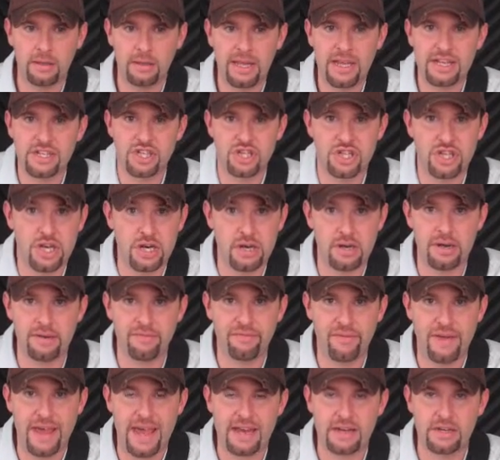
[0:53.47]

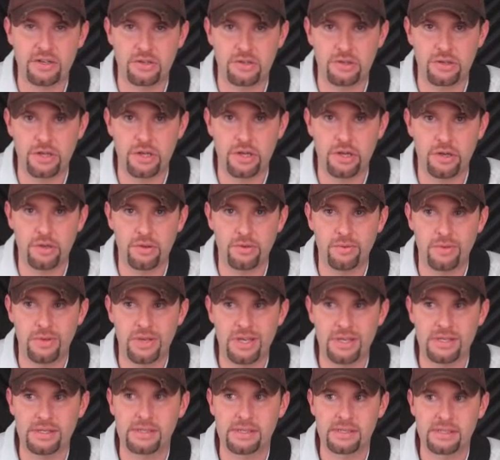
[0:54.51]
legendary factor. You know,
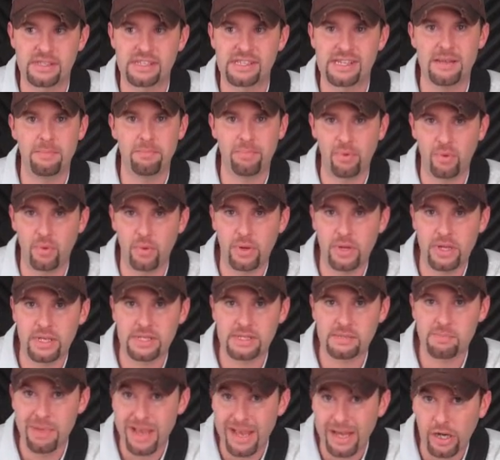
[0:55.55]
is simple
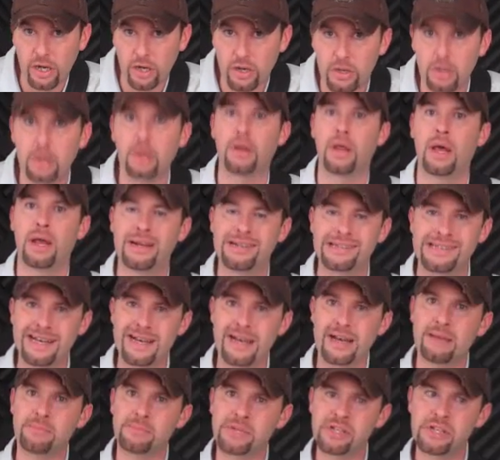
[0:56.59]
is better a lot of
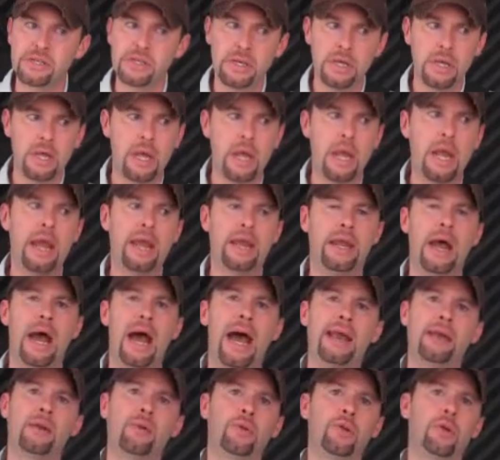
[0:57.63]
times. And
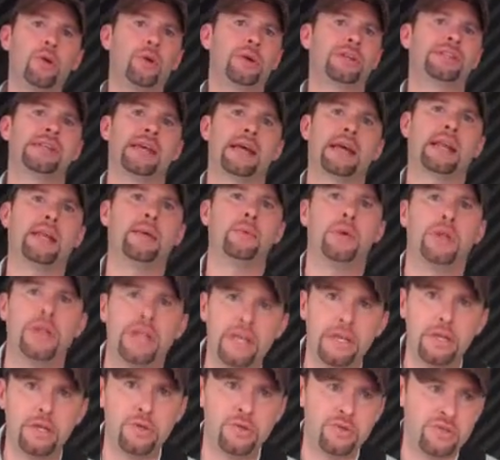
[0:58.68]
I don't know exactly what
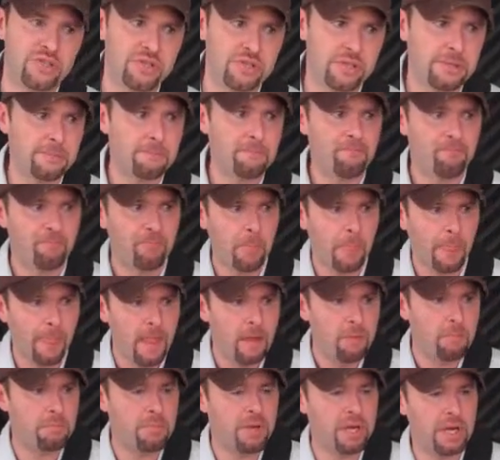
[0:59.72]
he uses,
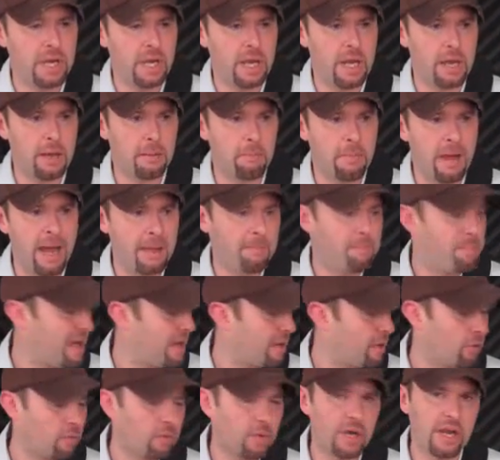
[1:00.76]
but my
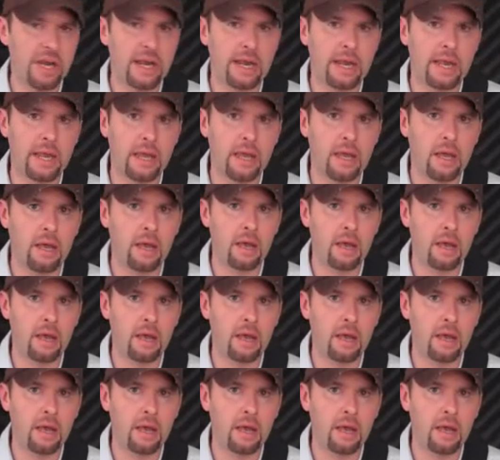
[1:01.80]
pedal rig